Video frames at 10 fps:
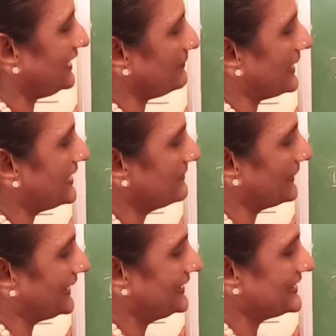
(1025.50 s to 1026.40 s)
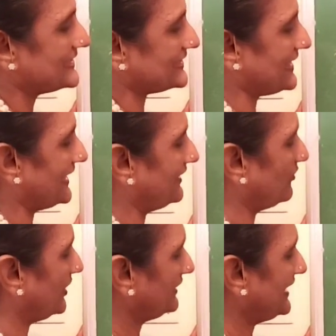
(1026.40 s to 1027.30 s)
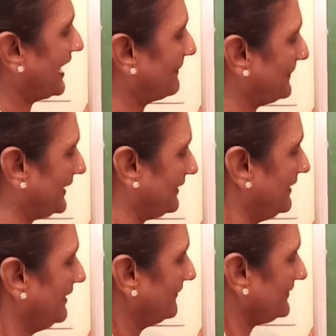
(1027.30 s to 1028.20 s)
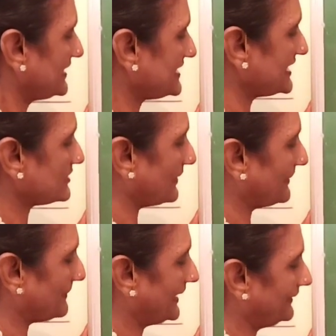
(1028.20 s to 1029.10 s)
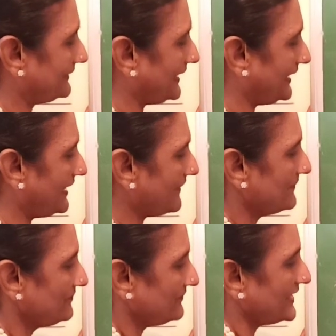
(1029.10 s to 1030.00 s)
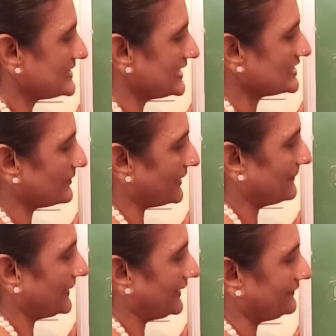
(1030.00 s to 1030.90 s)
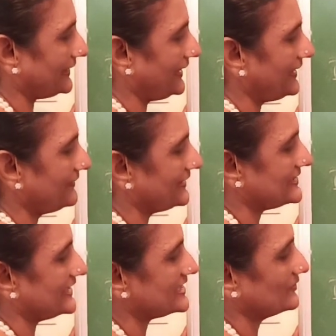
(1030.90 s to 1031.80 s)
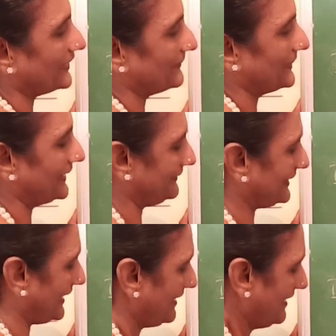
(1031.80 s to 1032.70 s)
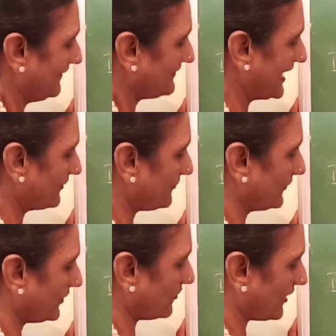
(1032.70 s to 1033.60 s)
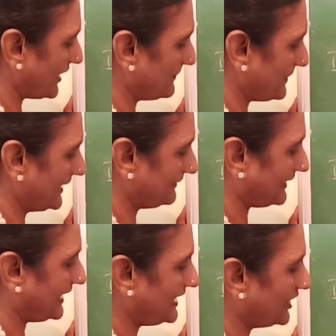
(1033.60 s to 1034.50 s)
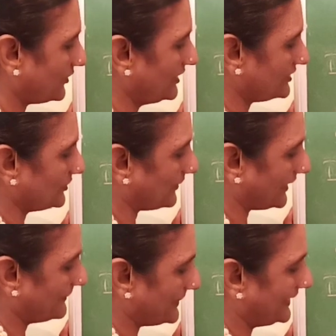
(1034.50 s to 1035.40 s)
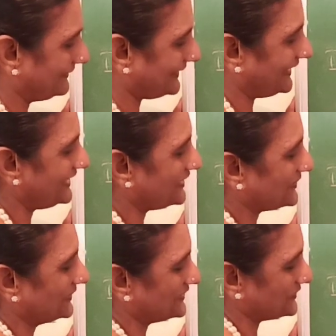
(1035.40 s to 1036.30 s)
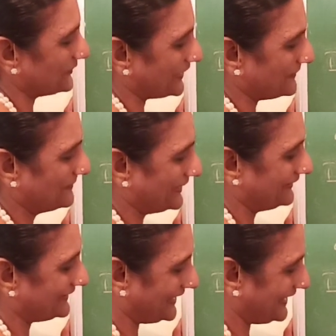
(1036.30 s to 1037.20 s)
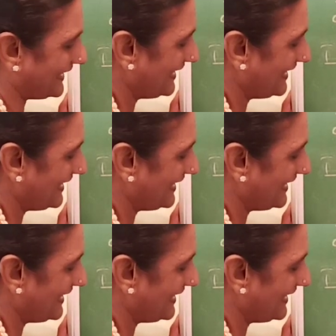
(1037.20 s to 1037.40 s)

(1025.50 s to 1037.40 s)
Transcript: by minus 9. What will happen? This is 1 by 3, this is 1 by 3, this is 1 by 3. Therefore, 1 by 3 equal to 1 by 3 equal to 1 by 3.